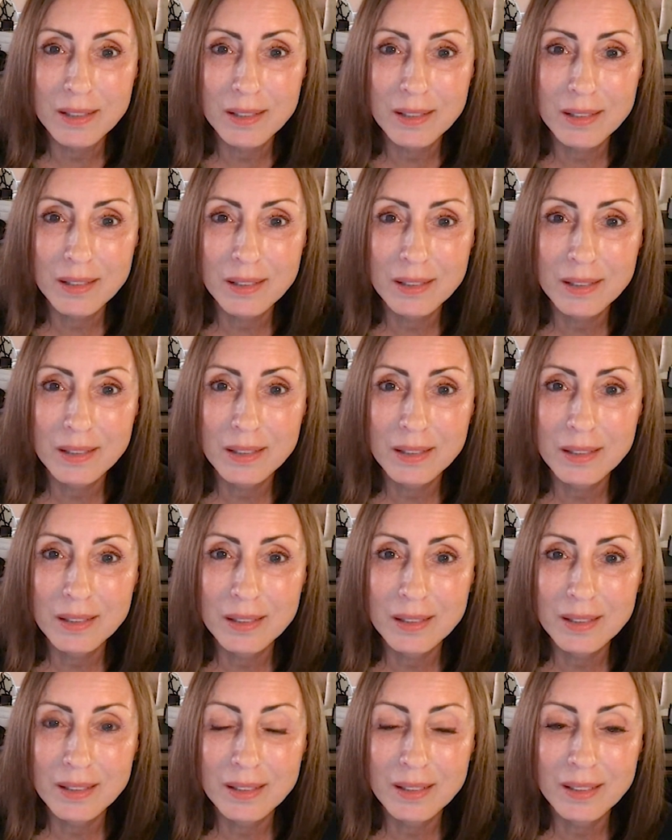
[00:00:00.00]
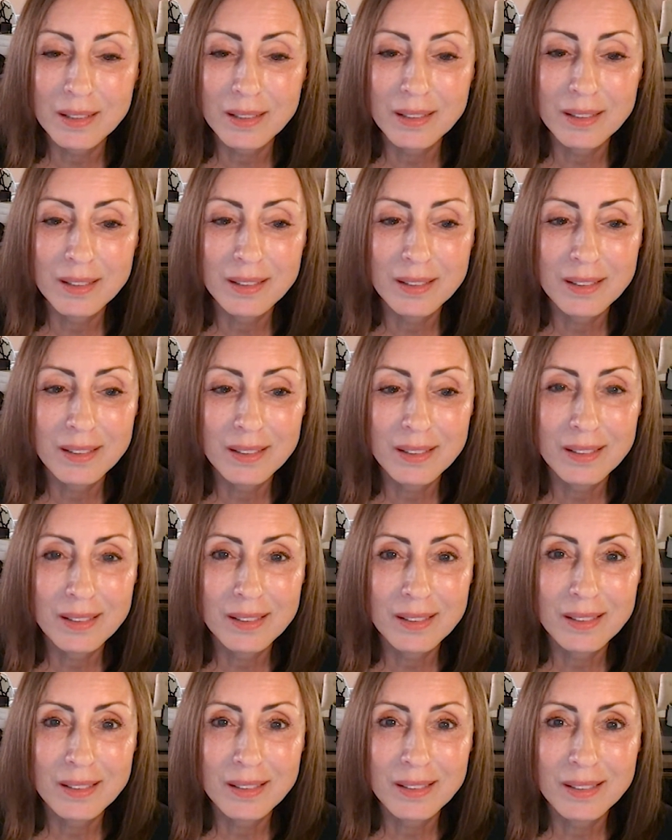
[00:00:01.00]

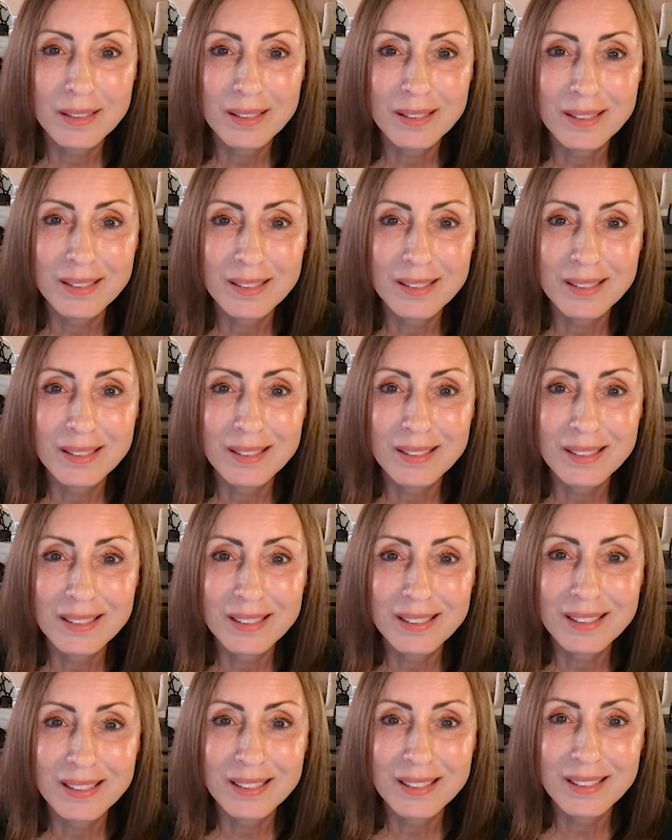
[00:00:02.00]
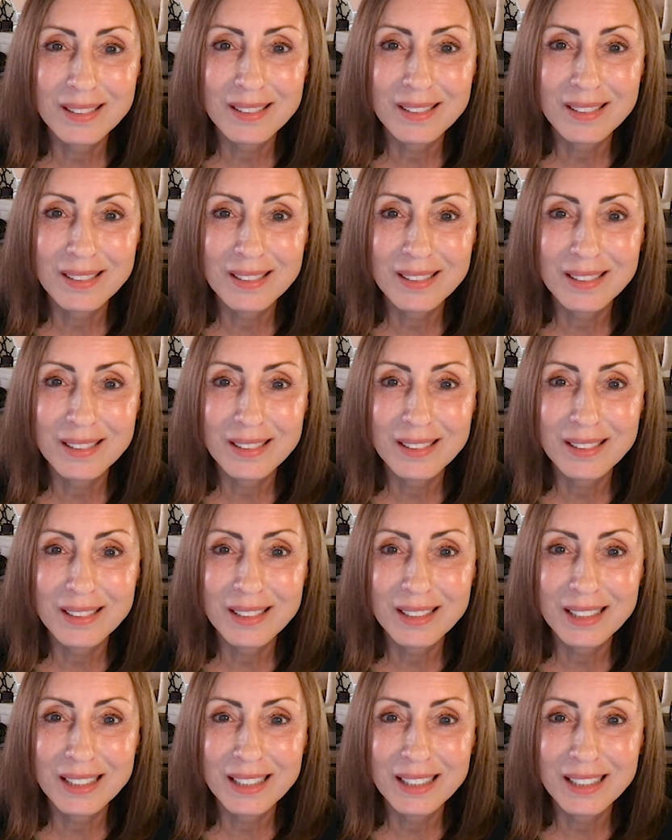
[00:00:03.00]

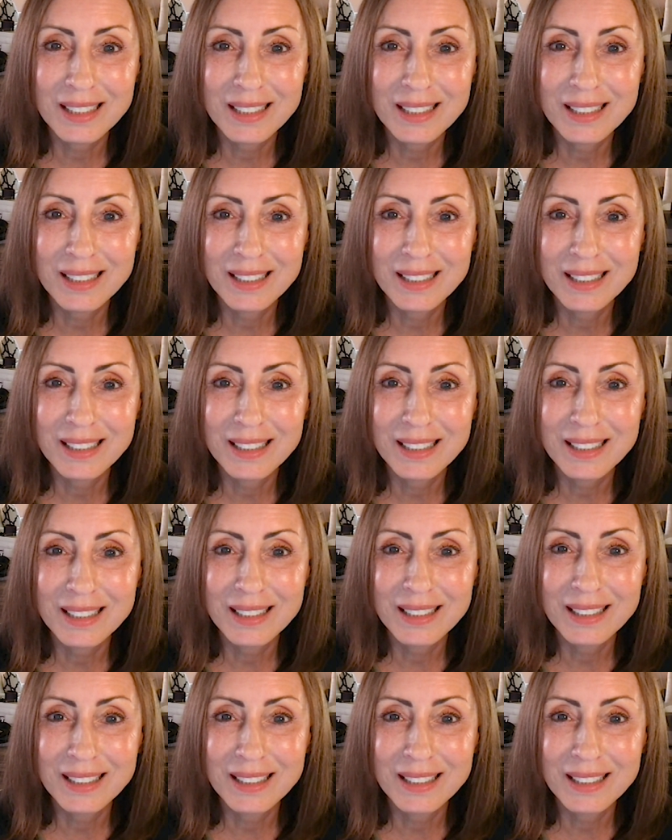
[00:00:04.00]
(not speaking)